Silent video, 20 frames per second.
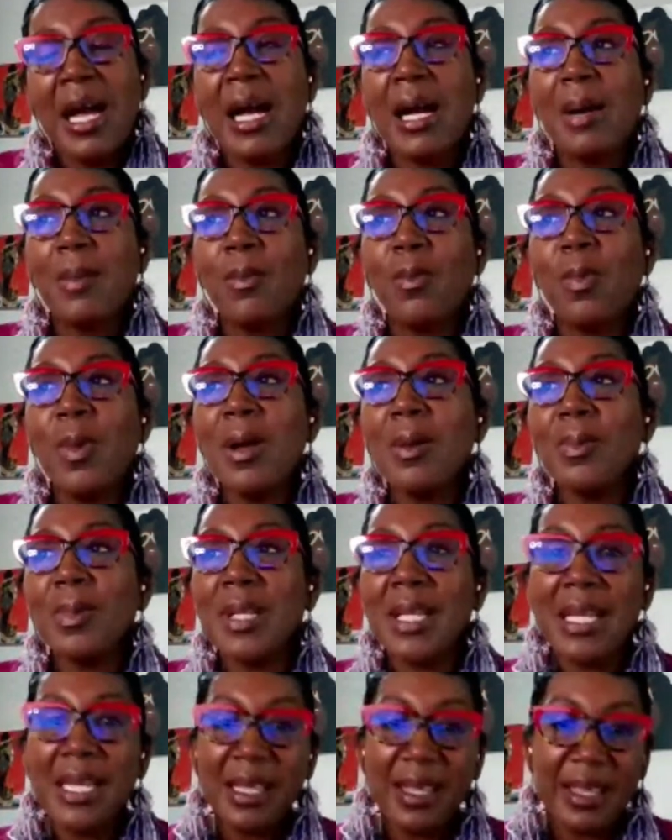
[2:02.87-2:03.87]
What
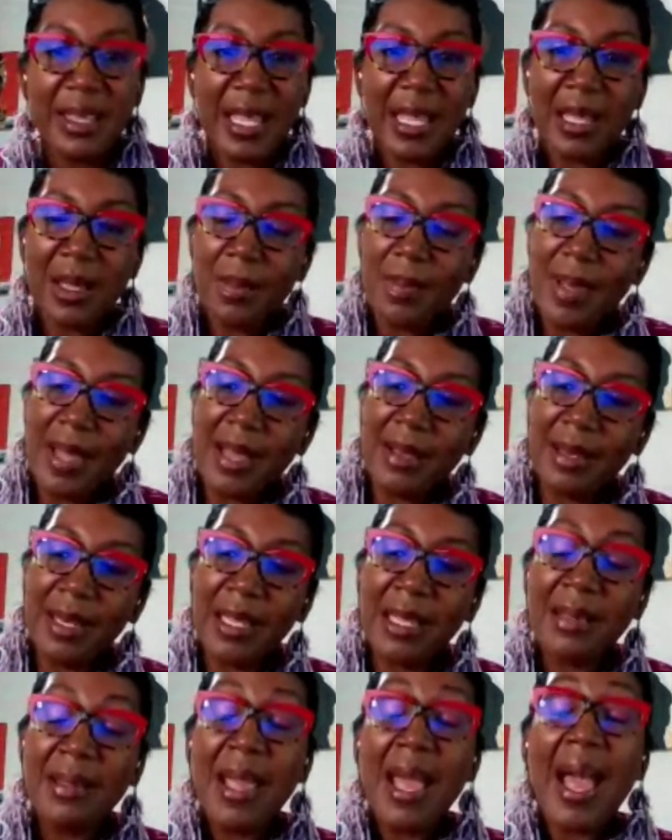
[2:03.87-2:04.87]
would he think about
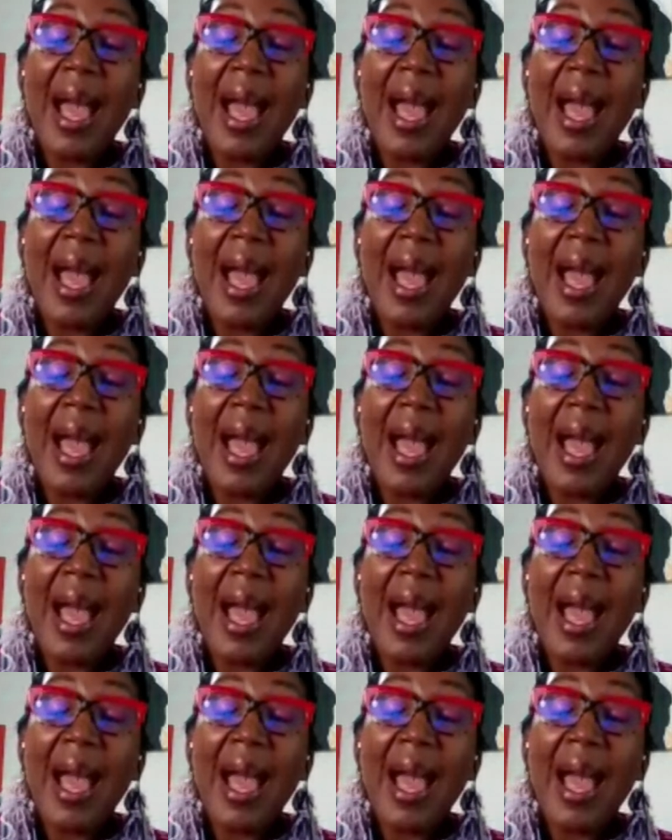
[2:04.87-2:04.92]
it?